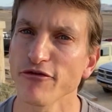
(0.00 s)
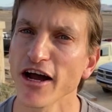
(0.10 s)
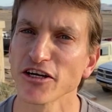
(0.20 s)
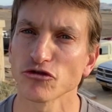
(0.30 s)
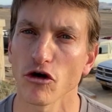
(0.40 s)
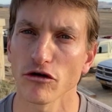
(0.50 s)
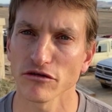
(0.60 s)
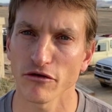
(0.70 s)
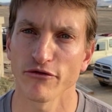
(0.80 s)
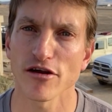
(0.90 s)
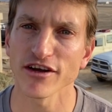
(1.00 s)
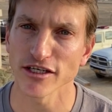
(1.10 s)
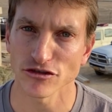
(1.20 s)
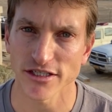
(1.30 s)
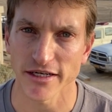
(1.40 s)
find it all very
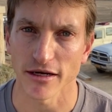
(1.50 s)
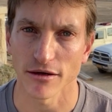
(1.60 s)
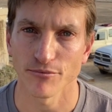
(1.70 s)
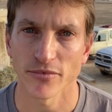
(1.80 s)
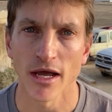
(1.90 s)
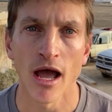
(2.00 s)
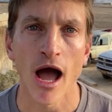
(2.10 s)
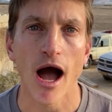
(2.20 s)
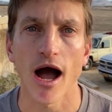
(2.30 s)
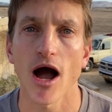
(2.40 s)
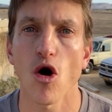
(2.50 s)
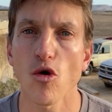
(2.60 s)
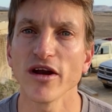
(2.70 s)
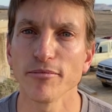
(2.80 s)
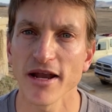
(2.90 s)
interesting. A
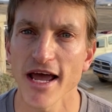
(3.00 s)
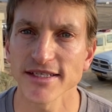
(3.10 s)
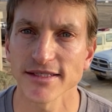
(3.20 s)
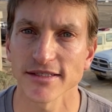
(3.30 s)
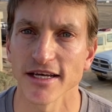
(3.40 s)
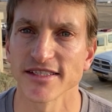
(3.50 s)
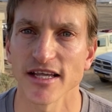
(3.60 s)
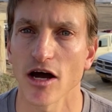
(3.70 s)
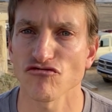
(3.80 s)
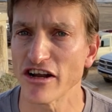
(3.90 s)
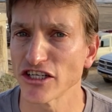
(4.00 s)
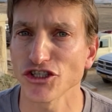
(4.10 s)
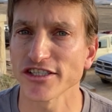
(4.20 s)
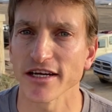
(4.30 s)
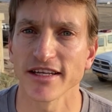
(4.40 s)
holy place is a
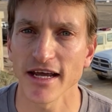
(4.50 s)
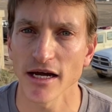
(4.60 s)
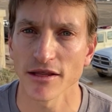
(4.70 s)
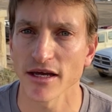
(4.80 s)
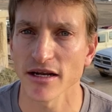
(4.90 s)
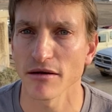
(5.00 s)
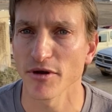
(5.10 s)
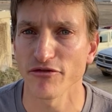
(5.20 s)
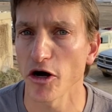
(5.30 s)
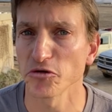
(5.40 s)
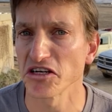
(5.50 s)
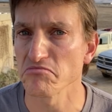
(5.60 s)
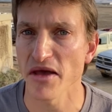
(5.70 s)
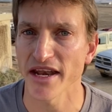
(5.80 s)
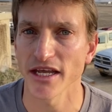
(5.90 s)
religious idea that can be found in
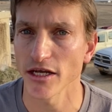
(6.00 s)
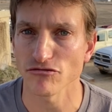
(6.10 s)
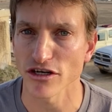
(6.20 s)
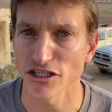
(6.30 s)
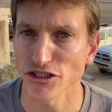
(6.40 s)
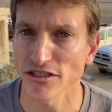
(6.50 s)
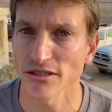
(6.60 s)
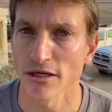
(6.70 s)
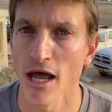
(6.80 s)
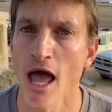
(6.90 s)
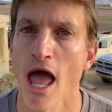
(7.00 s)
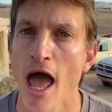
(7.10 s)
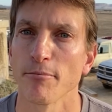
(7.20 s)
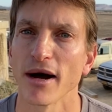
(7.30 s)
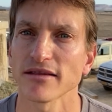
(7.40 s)
many religions,
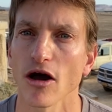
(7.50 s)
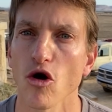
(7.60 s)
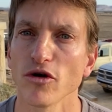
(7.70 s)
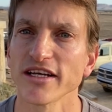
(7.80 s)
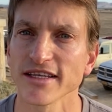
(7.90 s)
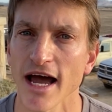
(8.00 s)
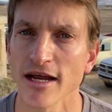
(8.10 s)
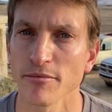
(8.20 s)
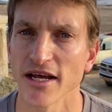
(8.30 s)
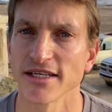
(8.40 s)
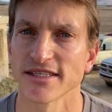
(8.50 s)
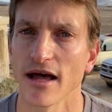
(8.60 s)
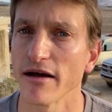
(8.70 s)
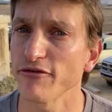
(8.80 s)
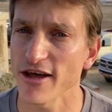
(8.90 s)
but a holy time is
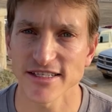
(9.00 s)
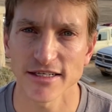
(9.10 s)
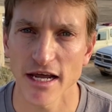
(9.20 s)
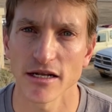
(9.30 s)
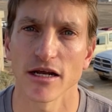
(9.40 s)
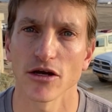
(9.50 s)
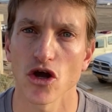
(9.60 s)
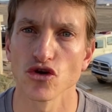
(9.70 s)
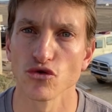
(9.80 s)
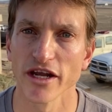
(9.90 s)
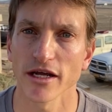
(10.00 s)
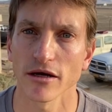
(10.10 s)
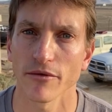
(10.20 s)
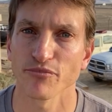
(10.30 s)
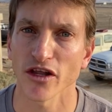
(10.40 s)
a fascinating, unique
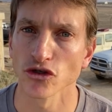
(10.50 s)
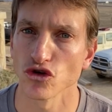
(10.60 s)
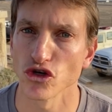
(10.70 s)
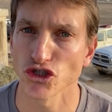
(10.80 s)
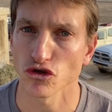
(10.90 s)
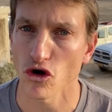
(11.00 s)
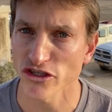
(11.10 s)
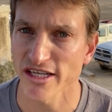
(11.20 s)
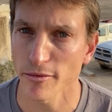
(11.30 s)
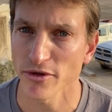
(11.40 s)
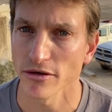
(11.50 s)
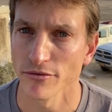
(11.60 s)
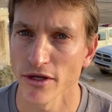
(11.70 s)
Jewish concept.